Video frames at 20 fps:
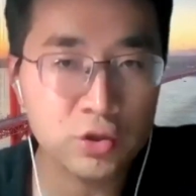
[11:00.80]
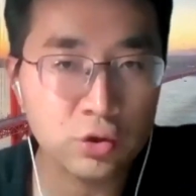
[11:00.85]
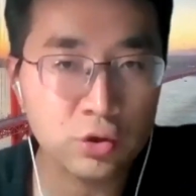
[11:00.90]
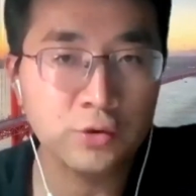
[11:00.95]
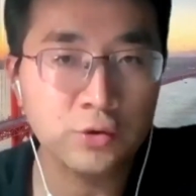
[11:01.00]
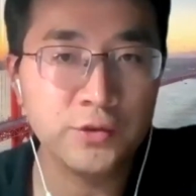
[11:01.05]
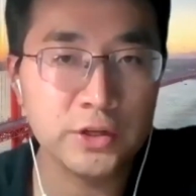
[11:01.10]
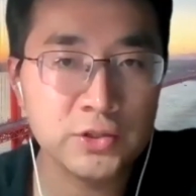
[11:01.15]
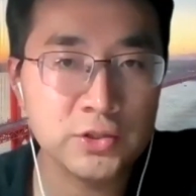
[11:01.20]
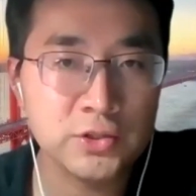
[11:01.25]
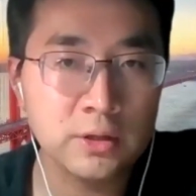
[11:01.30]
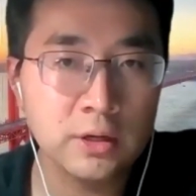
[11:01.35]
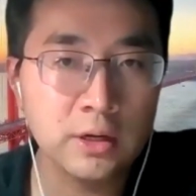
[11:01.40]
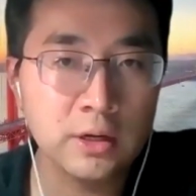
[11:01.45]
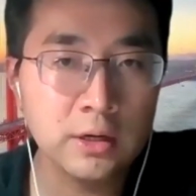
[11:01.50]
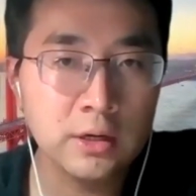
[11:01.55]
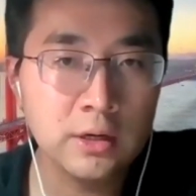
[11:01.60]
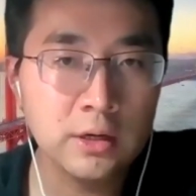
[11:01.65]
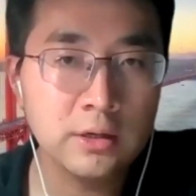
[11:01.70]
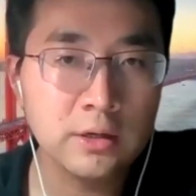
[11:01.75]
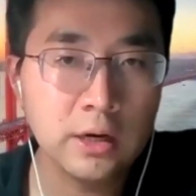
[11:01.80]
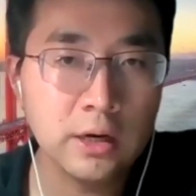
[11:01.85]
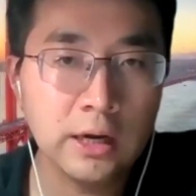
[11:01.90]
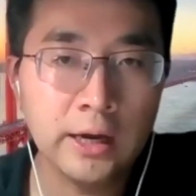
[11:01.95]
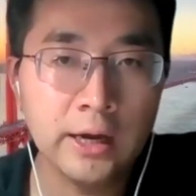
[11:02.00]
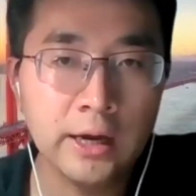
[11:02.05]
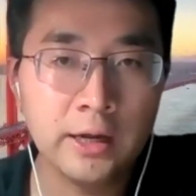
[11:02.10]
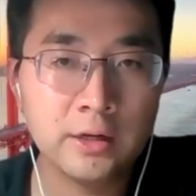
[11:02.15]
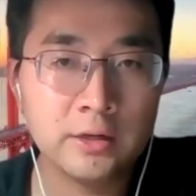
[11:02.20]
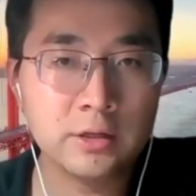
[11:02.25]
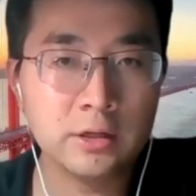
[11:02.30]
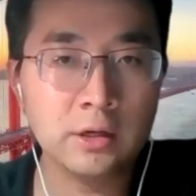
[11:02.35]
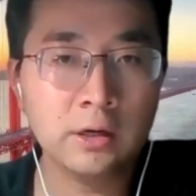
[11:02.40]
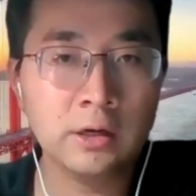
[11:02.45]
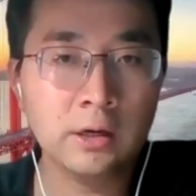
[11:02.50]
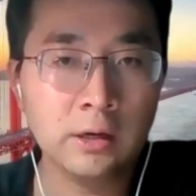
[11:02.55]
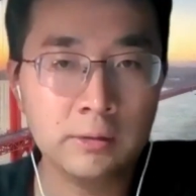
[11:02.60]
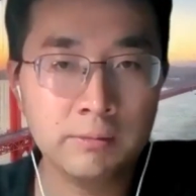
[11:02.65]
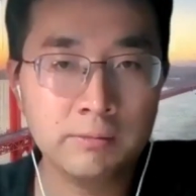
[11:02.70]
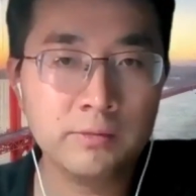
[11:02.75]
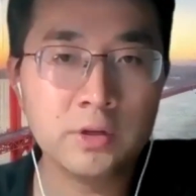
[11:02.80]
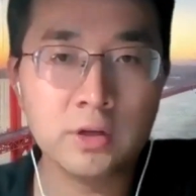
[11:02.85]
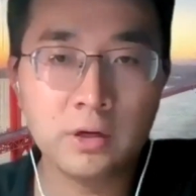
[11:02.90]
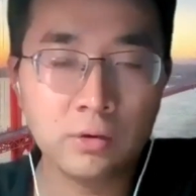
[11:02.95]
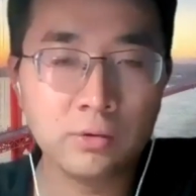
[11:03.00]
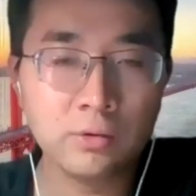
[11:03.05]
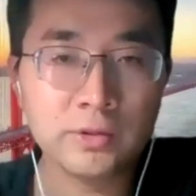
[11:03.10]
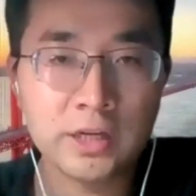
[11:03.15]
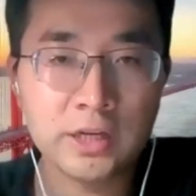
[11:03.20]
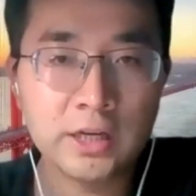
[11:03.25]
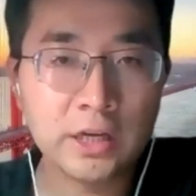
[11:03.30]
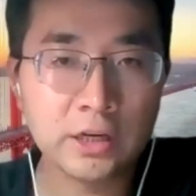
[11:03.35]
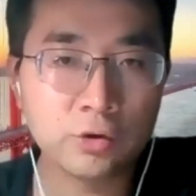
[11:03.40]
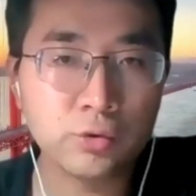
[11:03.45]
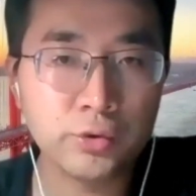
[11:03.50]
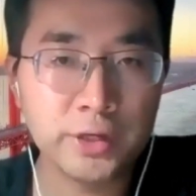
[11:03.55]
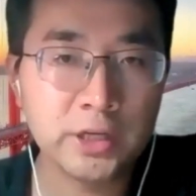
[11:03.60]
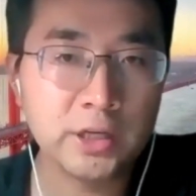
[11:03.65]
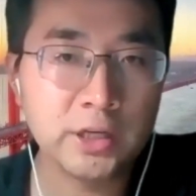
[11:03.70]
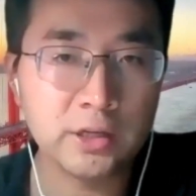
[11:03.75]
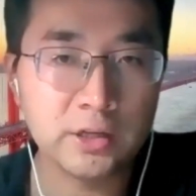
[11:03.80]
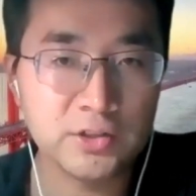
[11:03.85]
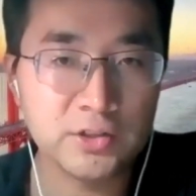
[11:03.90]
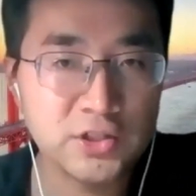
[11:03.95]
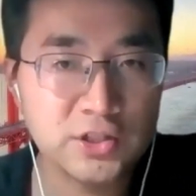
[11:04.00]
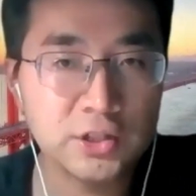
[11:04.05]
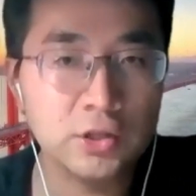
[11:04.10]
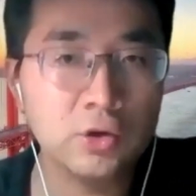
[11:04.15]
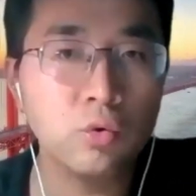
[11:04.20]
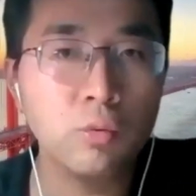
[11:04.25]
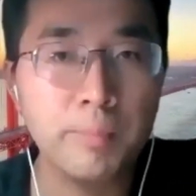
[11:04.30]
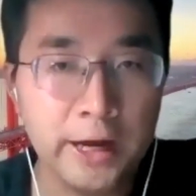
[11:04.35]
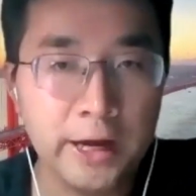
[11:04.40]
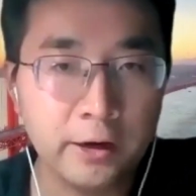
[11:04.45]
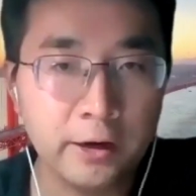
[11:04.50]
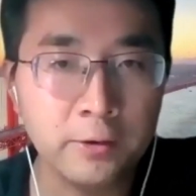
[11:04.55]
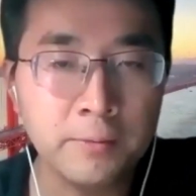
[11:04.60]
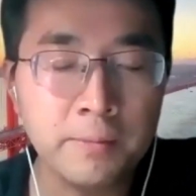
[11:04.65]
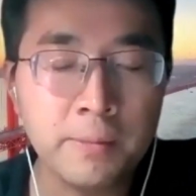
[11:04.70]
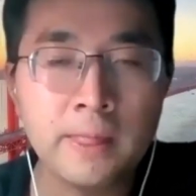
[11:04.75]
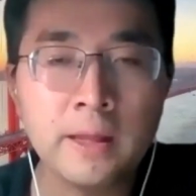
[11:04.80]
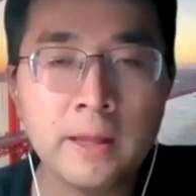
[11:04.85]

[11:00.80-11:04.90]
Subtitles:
surface, and they can create a seal better.